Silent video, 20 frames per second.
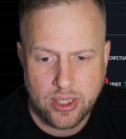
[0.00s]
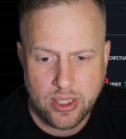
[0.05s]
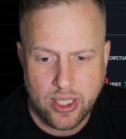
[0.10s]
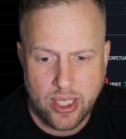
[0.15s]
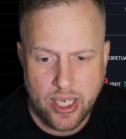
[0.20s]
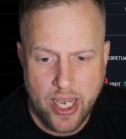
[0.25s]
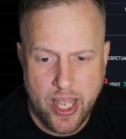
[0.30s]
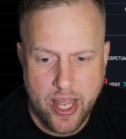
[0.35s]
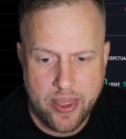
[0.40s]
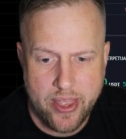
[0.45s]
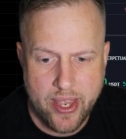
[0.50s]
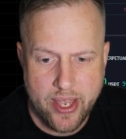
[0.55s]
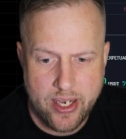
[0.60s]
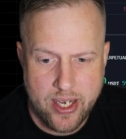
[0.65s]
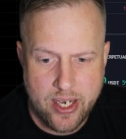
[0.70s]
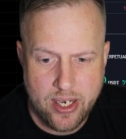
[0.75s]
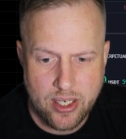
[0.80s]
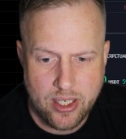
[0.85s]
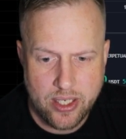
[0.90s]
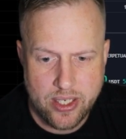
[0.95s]
And then
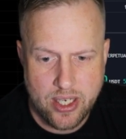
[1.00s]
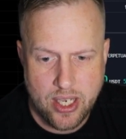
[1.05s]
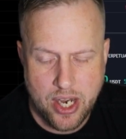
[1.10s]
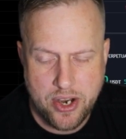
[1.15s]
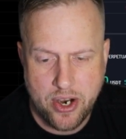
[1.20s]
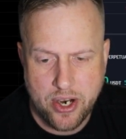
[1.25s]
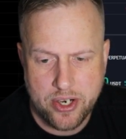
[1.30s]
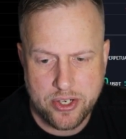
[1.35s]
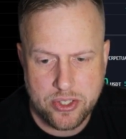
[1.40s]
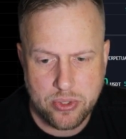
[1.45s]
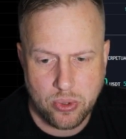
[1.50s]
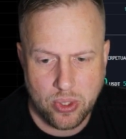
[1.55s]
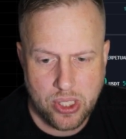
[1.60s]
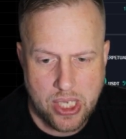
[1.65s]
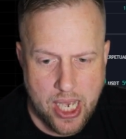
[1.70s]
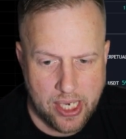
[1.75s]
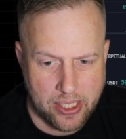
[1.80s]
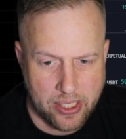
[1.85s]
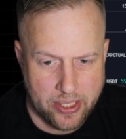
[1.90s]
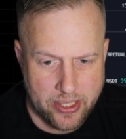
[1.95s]
here, you entered into a
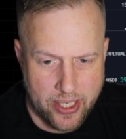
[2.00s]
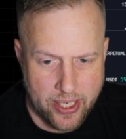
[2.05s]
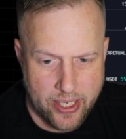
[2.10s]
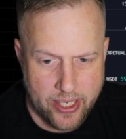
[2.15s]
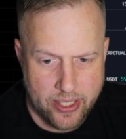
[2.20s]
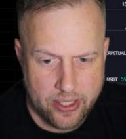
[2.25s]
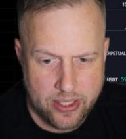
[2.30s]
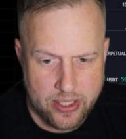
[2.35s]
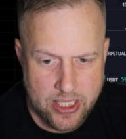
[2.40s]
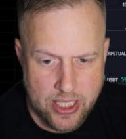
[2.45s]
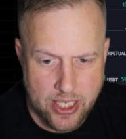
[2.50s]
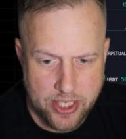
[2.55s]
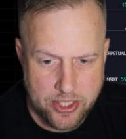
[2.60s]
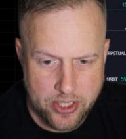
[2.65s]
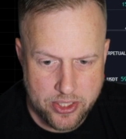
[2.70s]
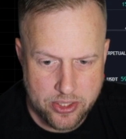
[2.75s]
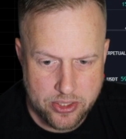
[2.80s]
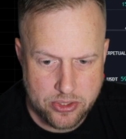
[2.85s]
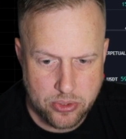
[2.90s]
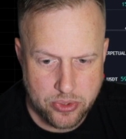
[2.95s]
long again. You entered
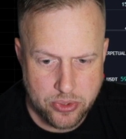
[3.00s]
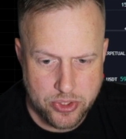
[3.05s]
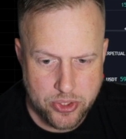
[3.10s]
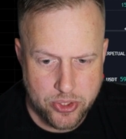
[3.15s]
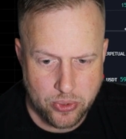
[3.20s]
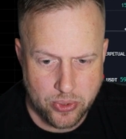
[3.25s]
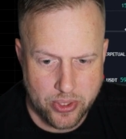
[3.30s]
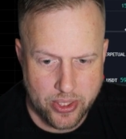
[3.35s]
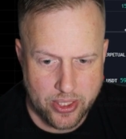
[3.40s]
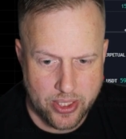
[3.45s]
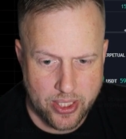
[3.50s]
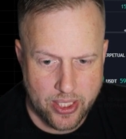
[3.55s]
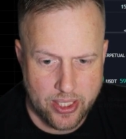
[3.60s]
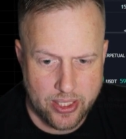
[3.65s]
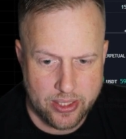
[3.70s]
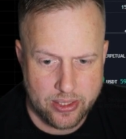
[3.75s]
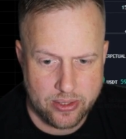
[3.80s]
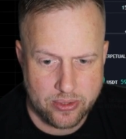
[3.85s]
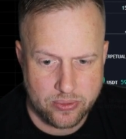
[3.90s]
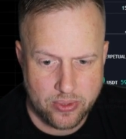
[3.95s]
into a short
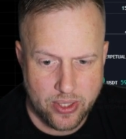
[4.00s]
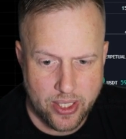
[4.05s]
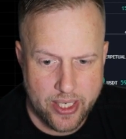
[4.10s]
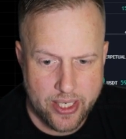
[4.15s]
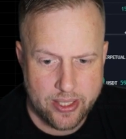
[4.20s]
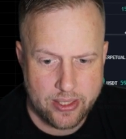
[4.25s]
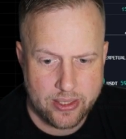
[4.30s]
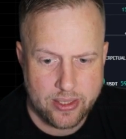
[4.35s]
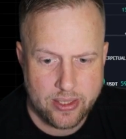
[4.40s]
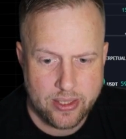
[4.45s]
again, right?